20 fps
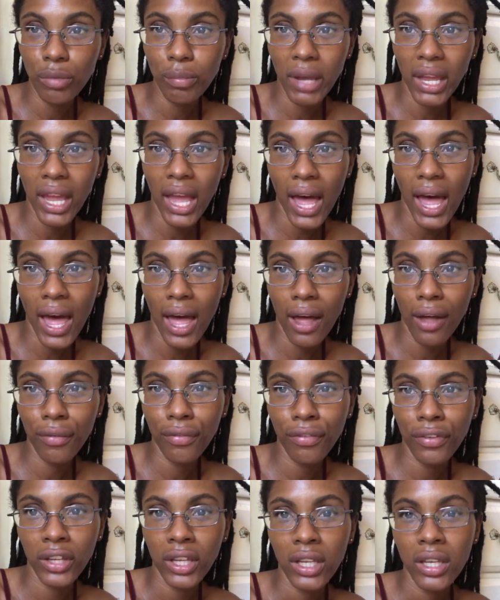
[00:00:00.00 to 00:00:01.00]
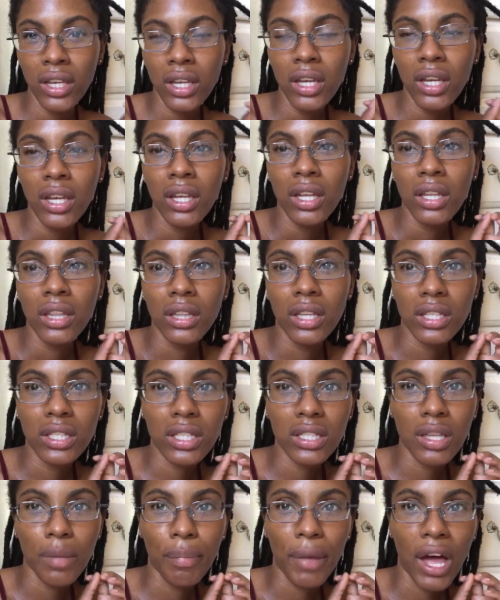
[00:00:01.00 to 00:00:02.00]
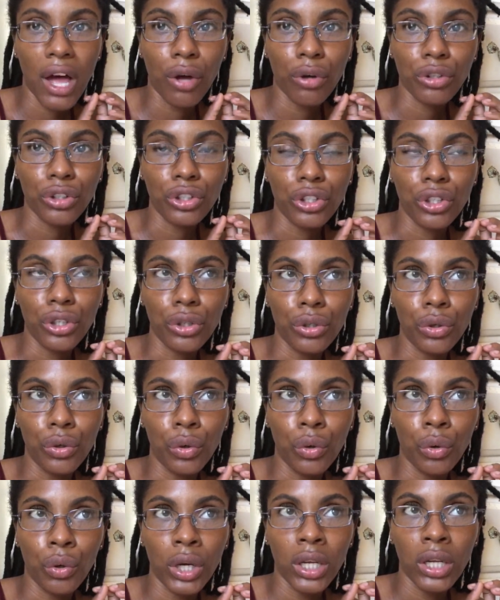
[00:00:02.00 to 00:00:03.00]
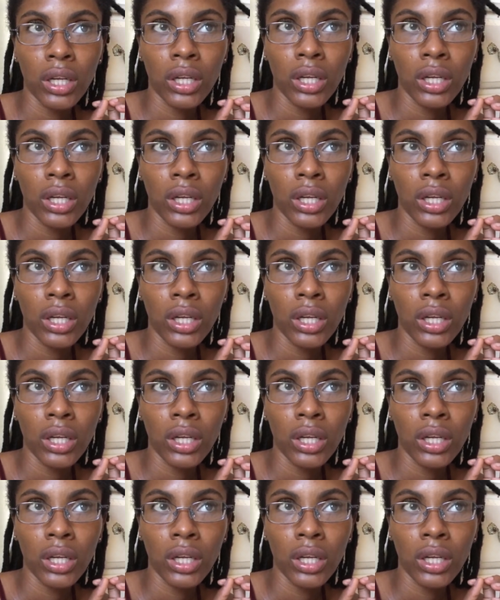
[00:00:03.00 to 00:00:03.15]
may have. This is about you